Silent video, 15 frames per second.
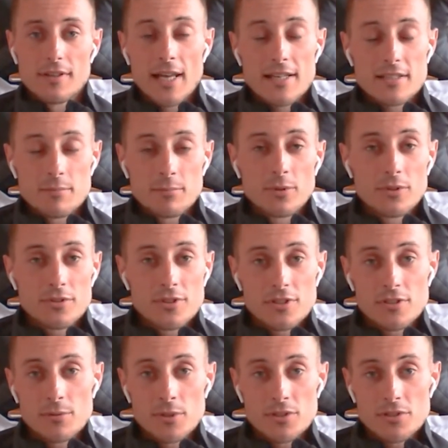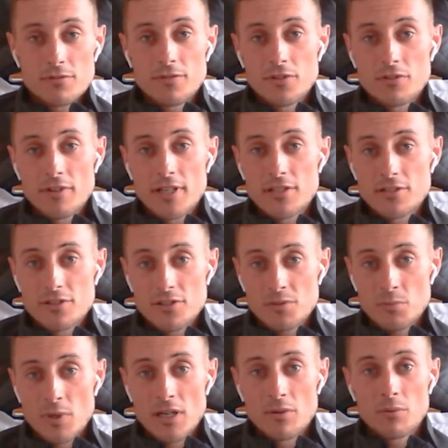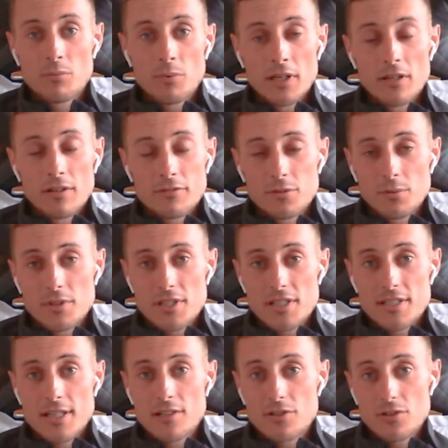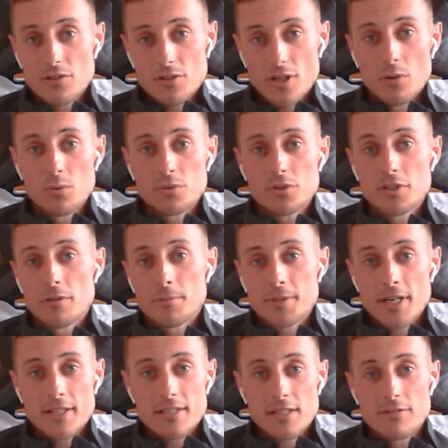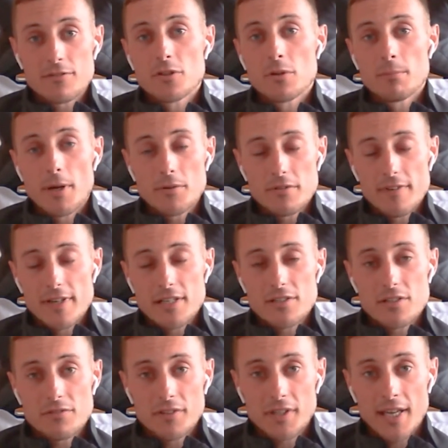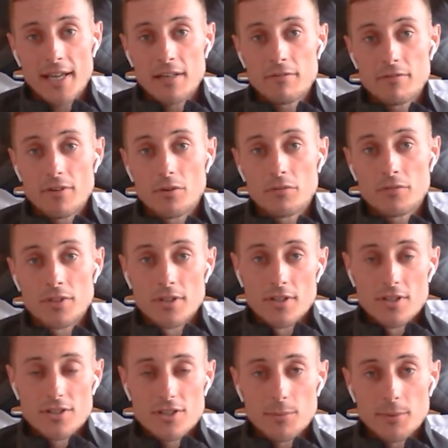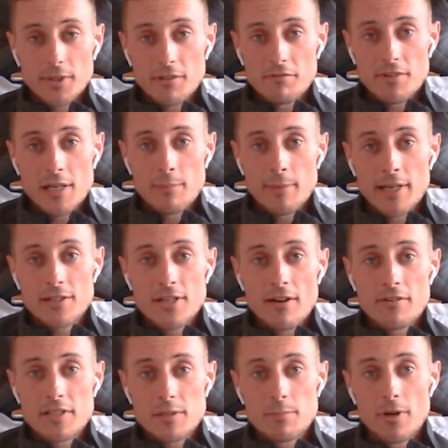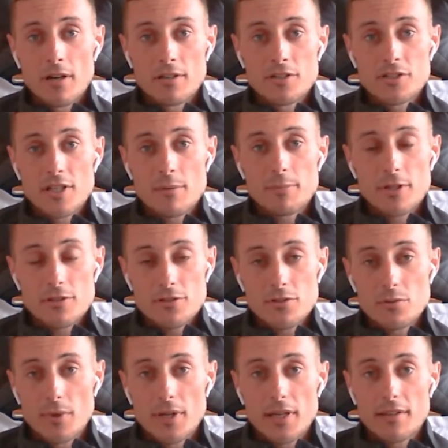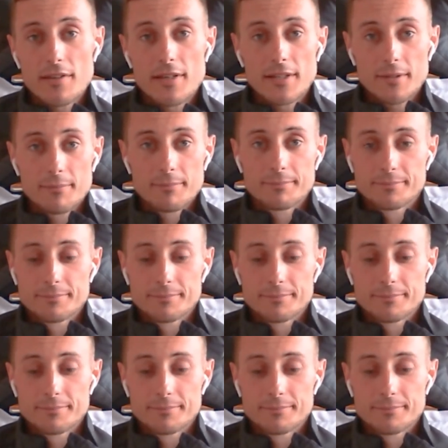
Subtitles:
That's important to us as fundraisers as well. We love to understand your goals, your objectives, your motivations for getting involved, so we can really make charity partnership a two-way thing.